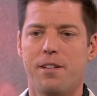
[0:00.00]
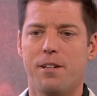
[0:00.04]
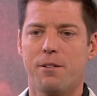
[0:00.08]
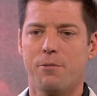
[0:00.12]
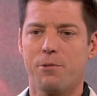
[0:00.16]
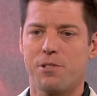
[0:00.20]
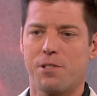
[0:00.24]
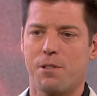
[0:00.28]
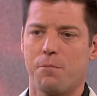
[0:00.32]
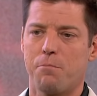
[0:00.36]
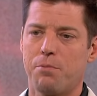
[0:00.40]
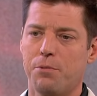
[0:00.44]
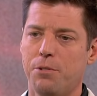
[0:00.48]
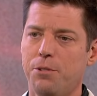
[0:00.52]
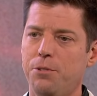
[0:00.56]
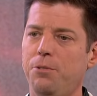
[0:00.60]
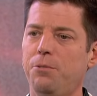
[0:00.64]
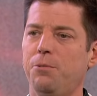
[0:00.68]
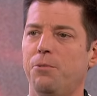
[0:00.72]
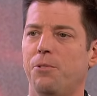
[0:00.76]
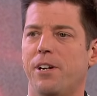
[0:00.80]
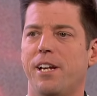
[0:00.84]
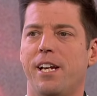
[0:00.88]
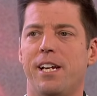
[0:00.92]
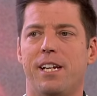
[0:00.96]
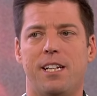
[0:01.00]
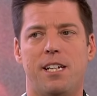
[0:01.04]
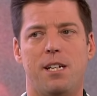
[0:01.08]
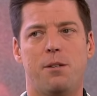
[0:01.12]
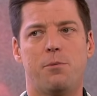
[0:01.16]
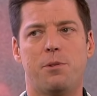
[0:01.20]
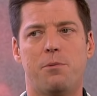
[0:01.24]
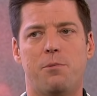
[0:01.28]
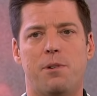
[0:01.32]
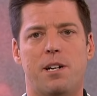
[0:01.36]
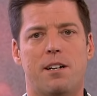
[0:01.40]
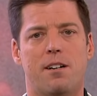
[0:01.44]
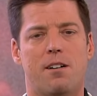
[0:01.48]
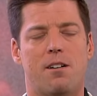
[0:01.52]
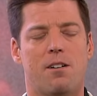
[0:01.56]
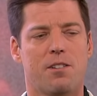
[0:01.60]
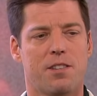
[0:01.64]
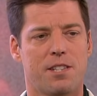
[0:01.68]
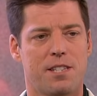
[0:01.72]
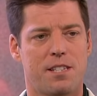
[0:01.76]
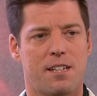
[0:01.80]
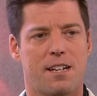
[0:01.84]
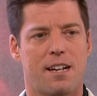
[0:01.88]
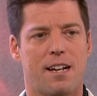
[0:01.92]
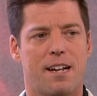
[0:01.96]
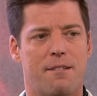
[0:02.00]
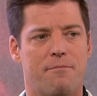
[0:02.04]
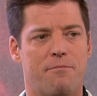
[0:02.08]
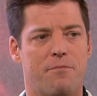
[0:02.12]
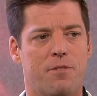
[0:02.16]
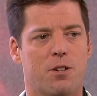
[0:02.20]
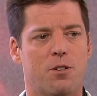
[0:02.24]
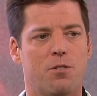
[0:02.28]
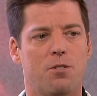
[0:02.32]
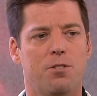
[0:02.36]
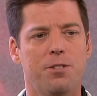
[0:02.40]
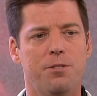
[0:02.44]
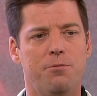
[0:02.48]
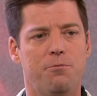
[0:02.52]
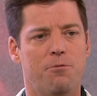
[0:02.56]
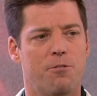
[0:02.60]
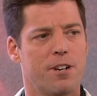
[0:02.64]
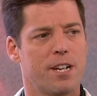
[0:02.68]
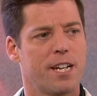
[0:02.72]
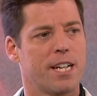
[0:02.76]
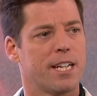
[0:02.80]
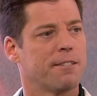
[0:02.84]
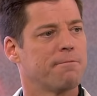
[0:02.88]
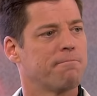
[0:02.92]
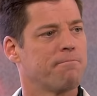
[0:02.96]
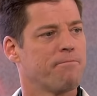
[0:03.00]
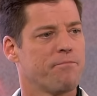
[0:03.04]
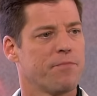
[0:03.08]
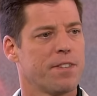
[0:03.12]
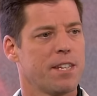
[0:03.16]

there was a blue ring he would wear all the time, gold ring.